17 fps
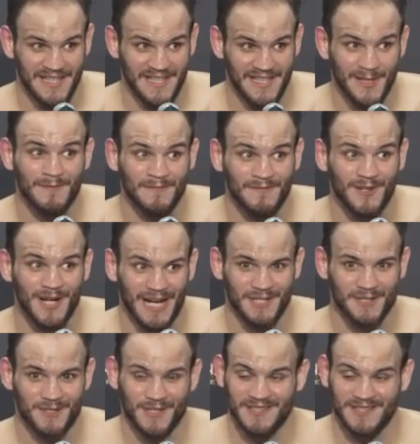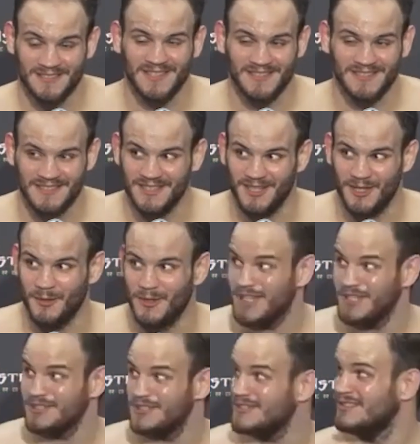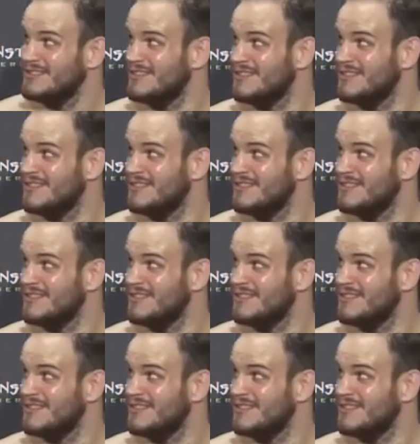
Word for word: DM for address. I'll send location.